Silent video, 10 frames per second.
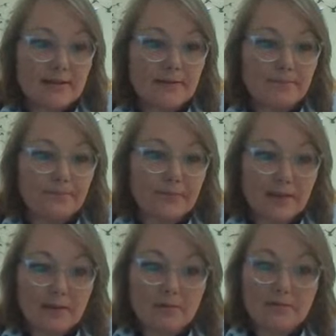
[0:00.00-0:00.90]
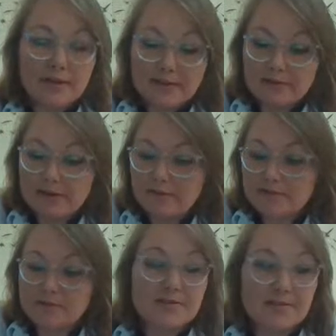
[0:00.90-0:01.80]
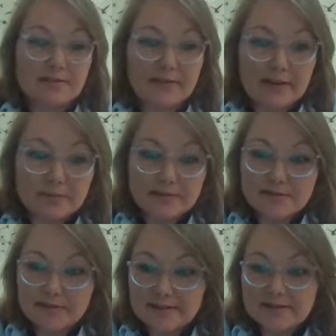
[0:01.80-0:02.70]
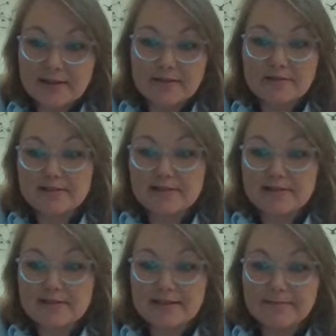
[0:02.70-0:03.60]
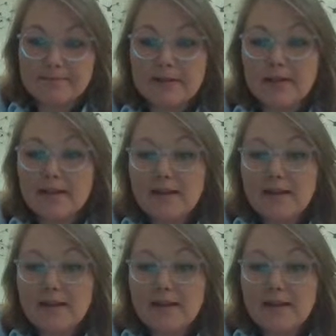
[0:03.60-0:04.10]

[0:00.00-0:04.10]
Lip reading: There were really great resources available to hunter-gatherers at the time.